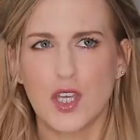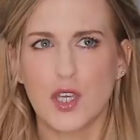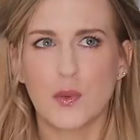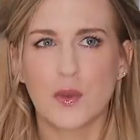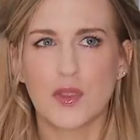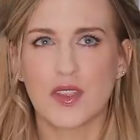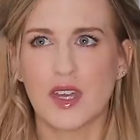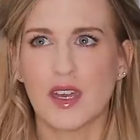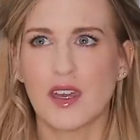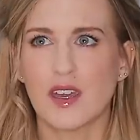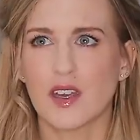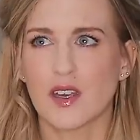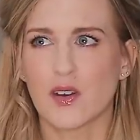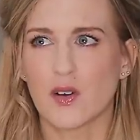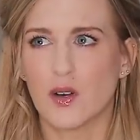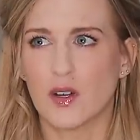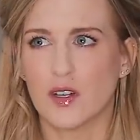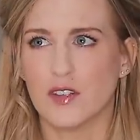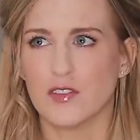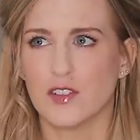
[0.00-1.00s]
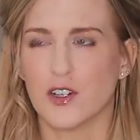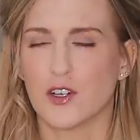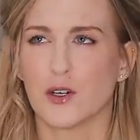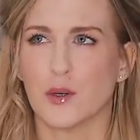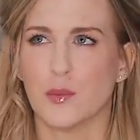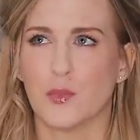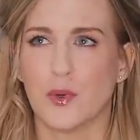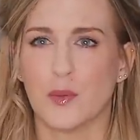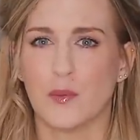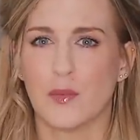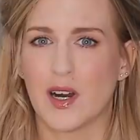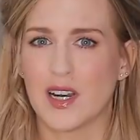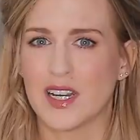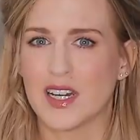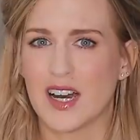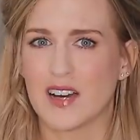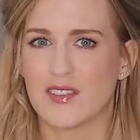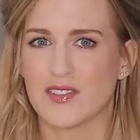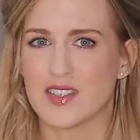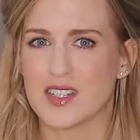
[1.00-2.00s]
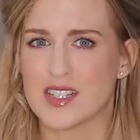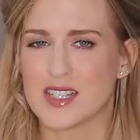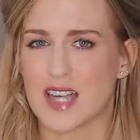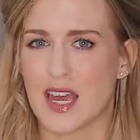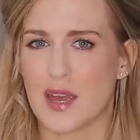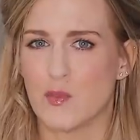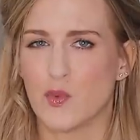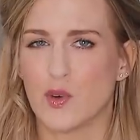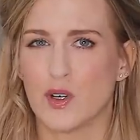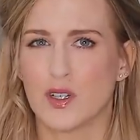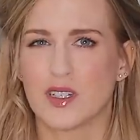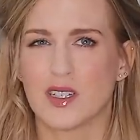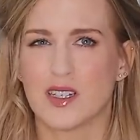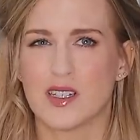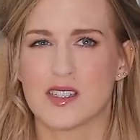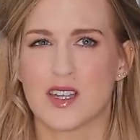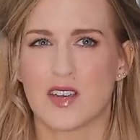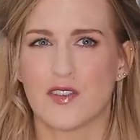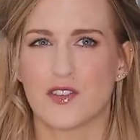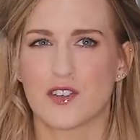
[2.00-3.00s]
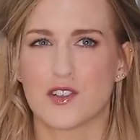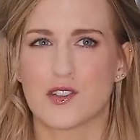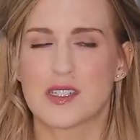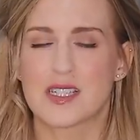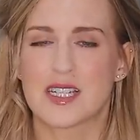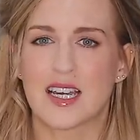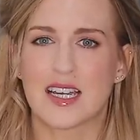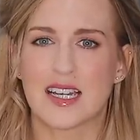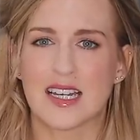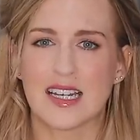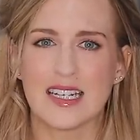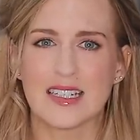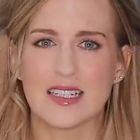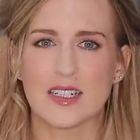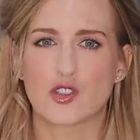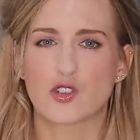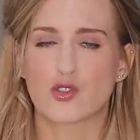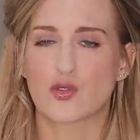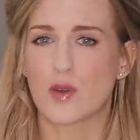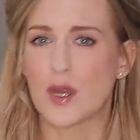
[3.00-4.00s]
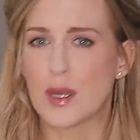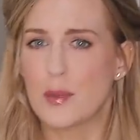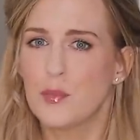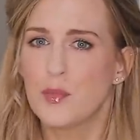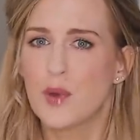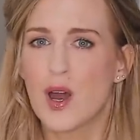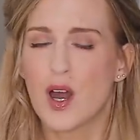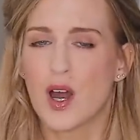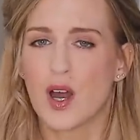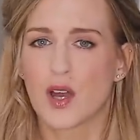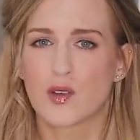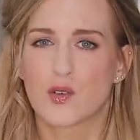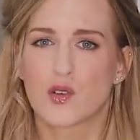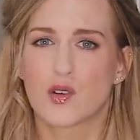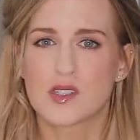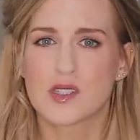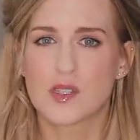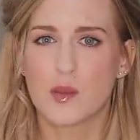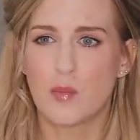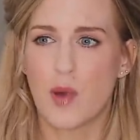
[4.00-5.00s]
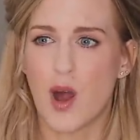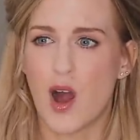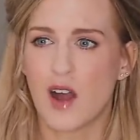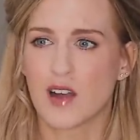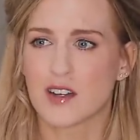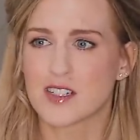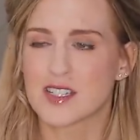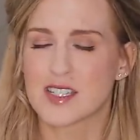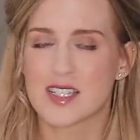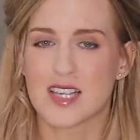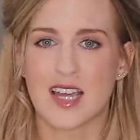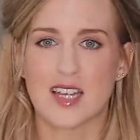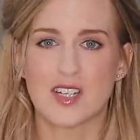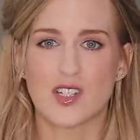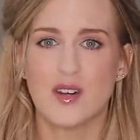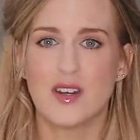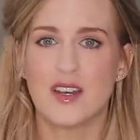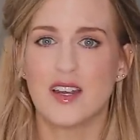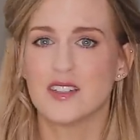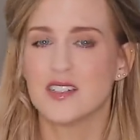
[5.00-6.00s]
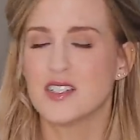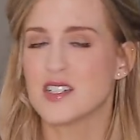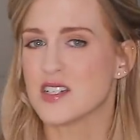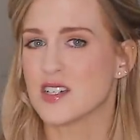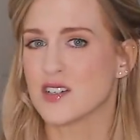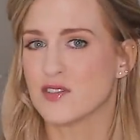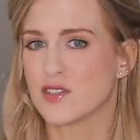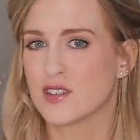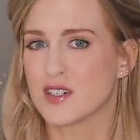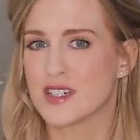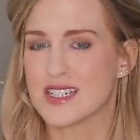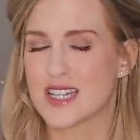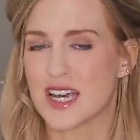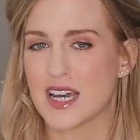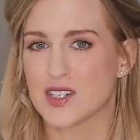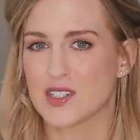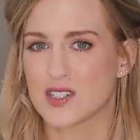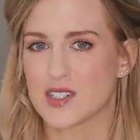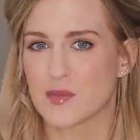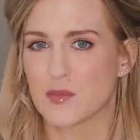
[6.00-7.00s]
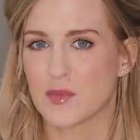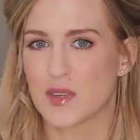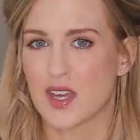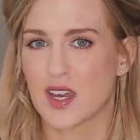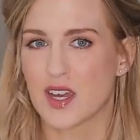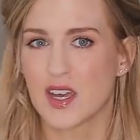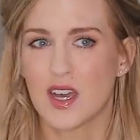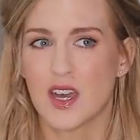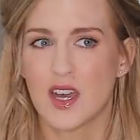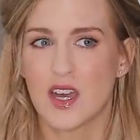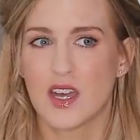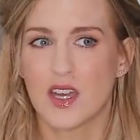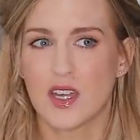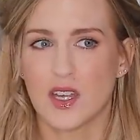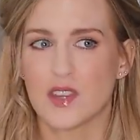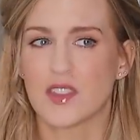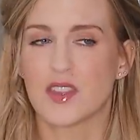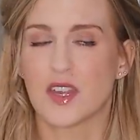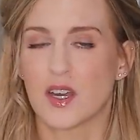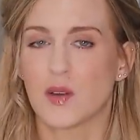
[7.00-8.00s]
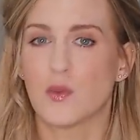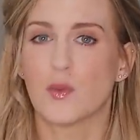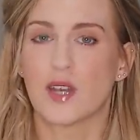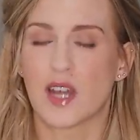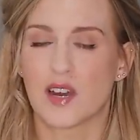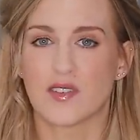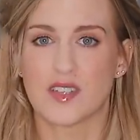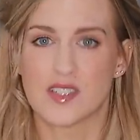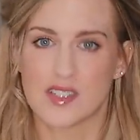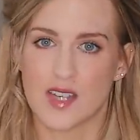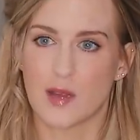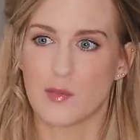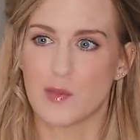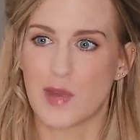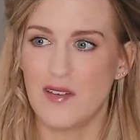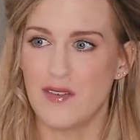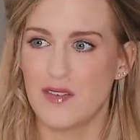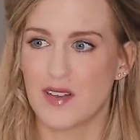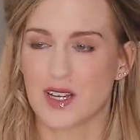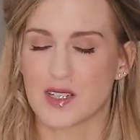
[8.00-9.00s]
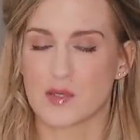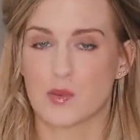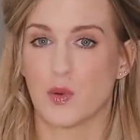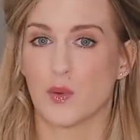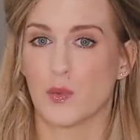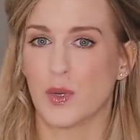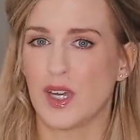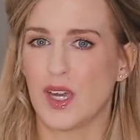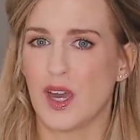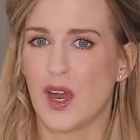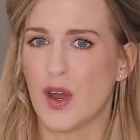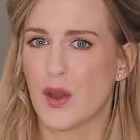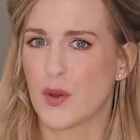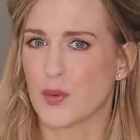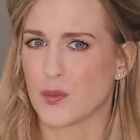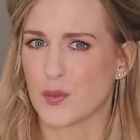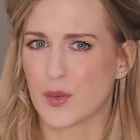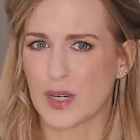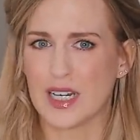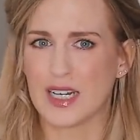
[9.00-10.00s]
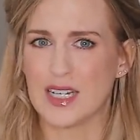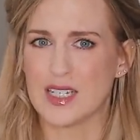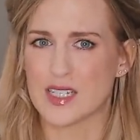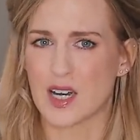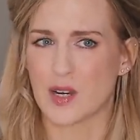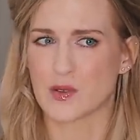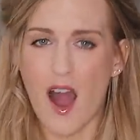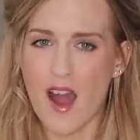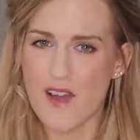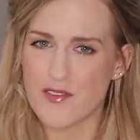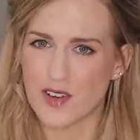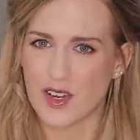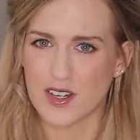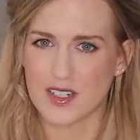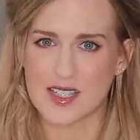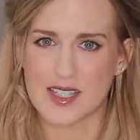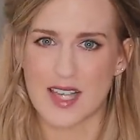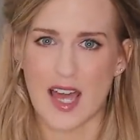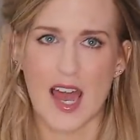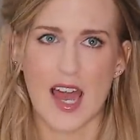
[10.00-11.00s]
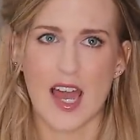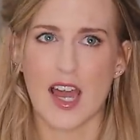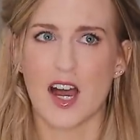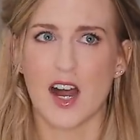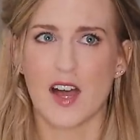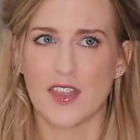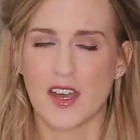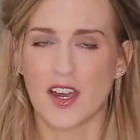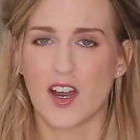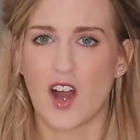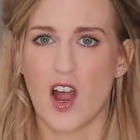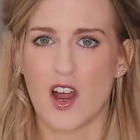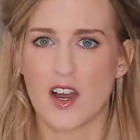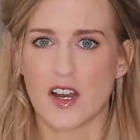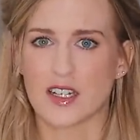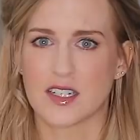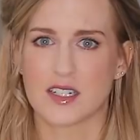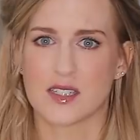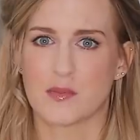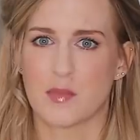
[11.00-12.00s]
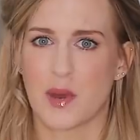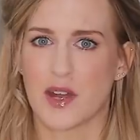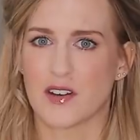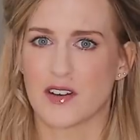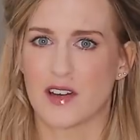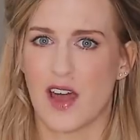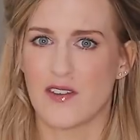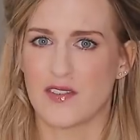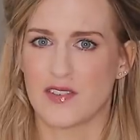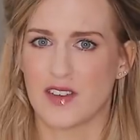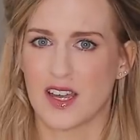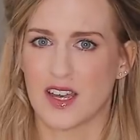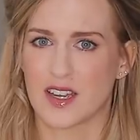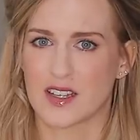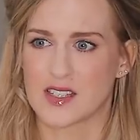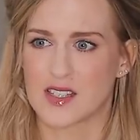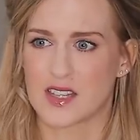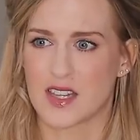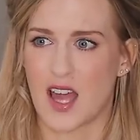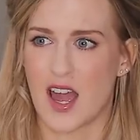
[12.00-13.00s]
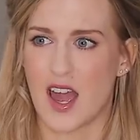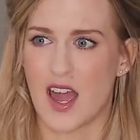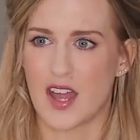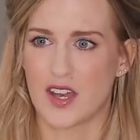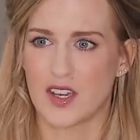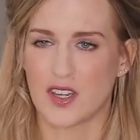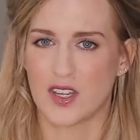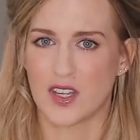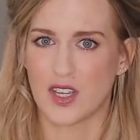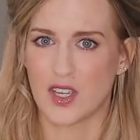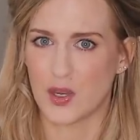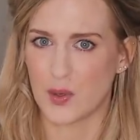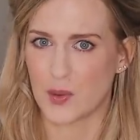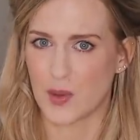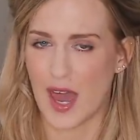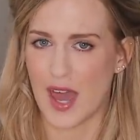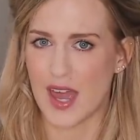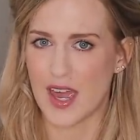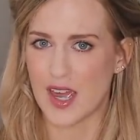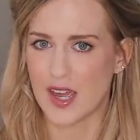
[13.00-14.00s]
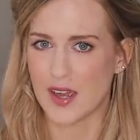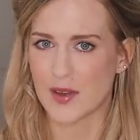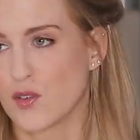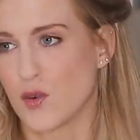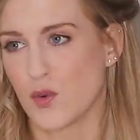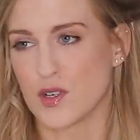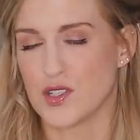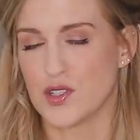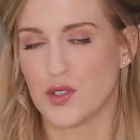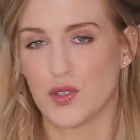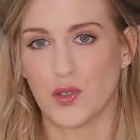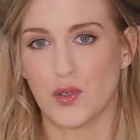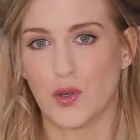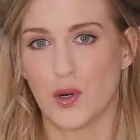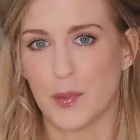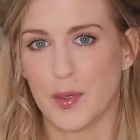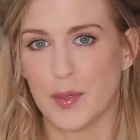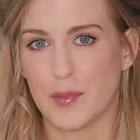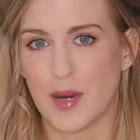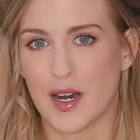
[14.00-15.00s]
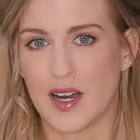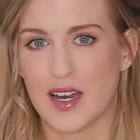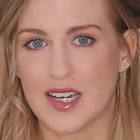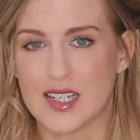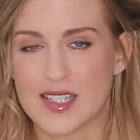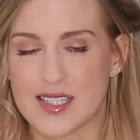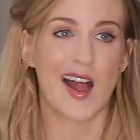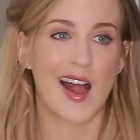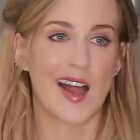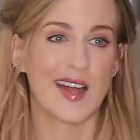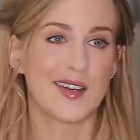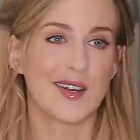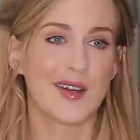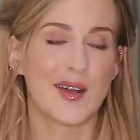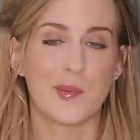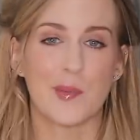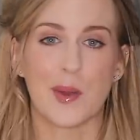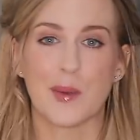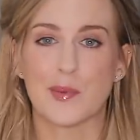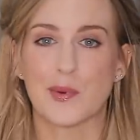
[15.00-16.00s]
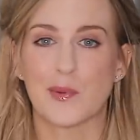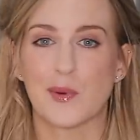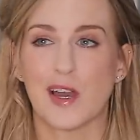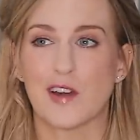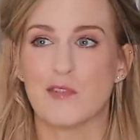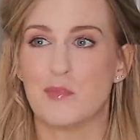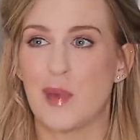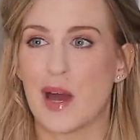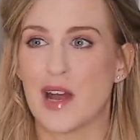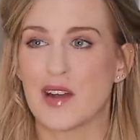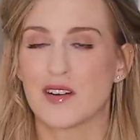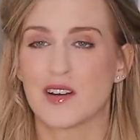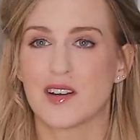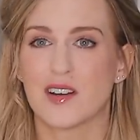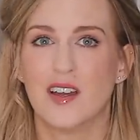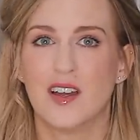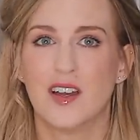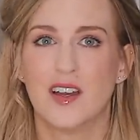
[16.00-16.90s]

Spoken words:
You would think in all of Europe we might have the same one, because if you're just taking a little trip across the pond, say to London for a day or something, you'd think we'd have the same Netflix, but we really don't. I've gotta say, I think Ireland has better Netflix than the UK. Of course, you can call me biased. I don't know, maybe we have better